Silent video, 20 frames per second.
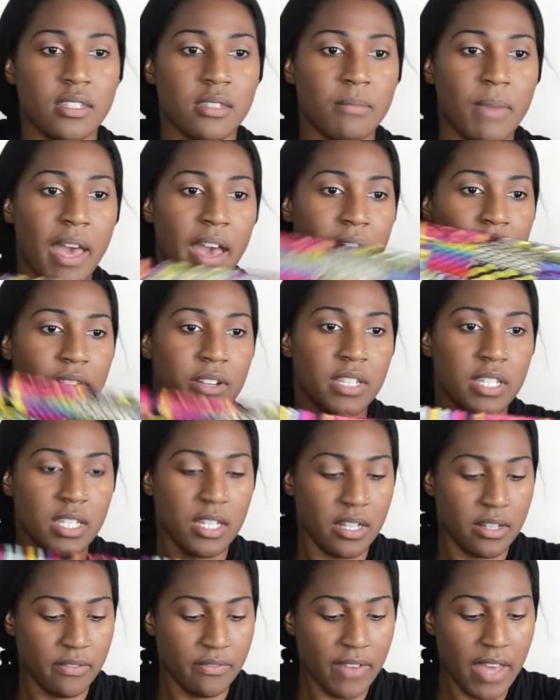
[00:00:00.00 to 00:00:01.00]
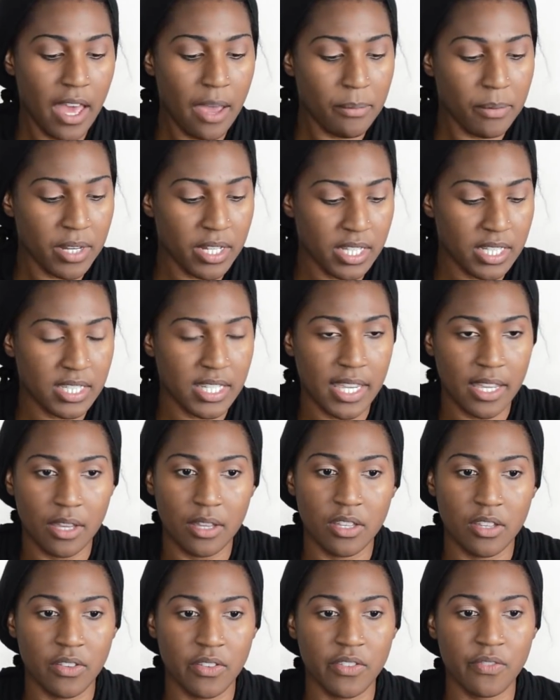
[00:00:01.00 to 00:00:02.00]
some African fabric. It's like
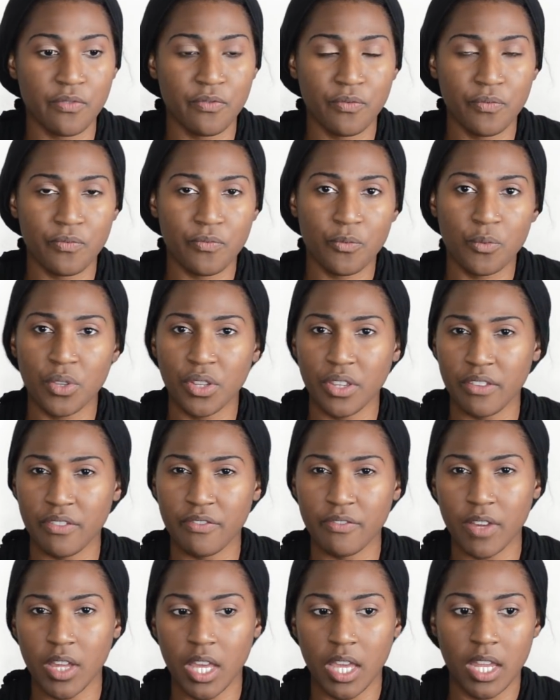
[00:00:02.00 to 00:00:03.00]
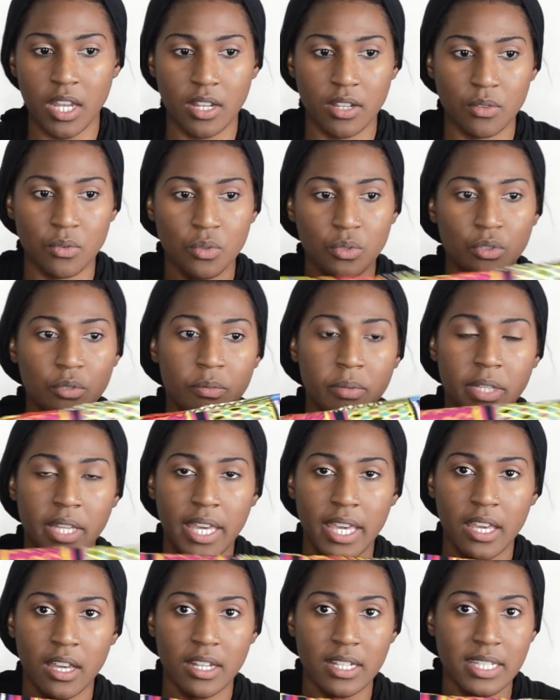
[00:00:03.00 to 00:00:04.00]
a really fun, cool
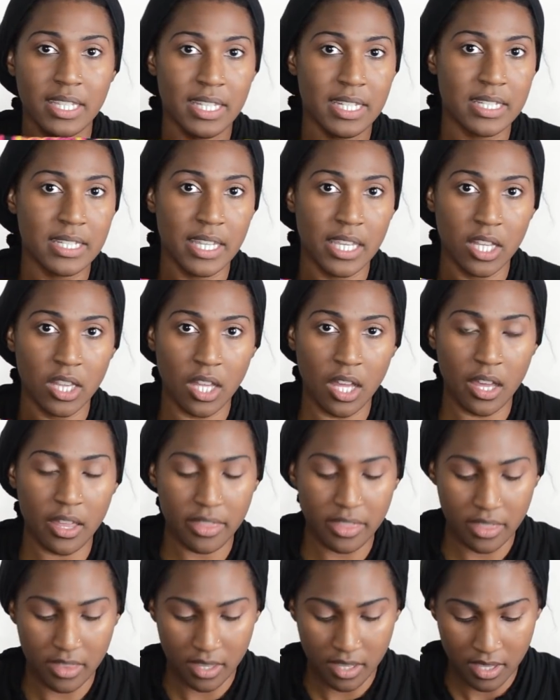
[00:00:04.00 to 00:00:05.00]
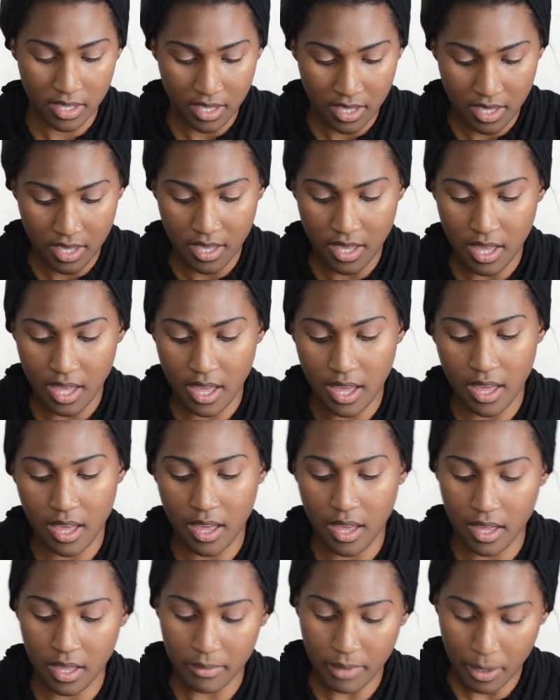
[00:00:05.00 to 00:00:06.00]
play on kente cloth.
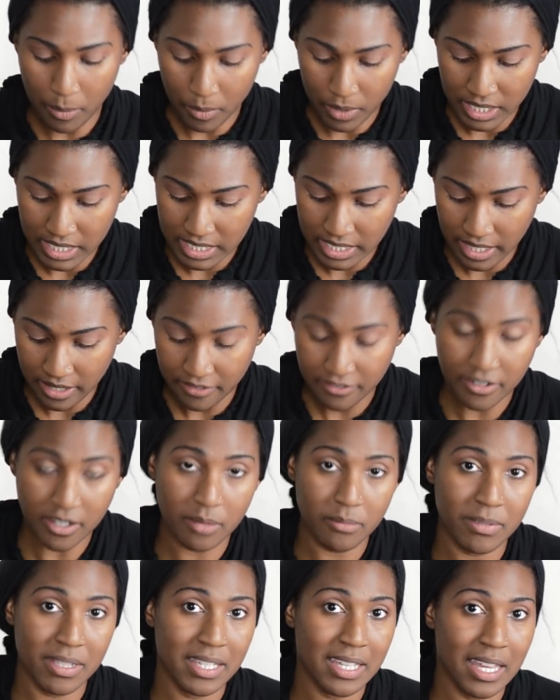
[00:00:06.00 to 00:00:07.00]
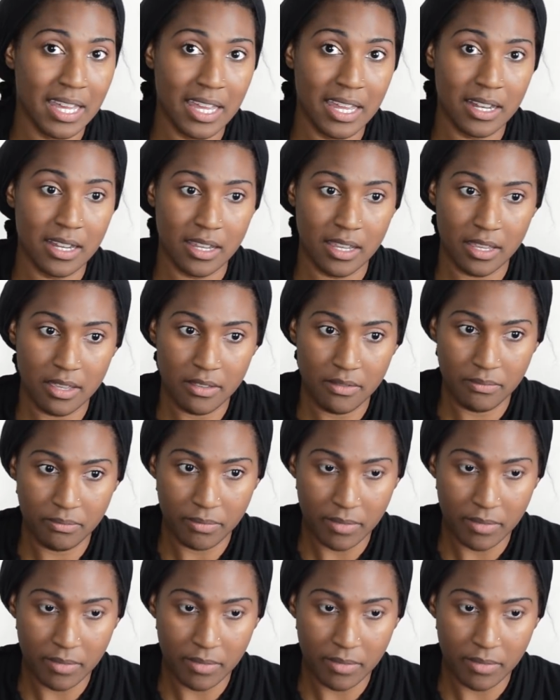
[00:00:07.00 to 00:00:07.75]
I want to say from Ghana,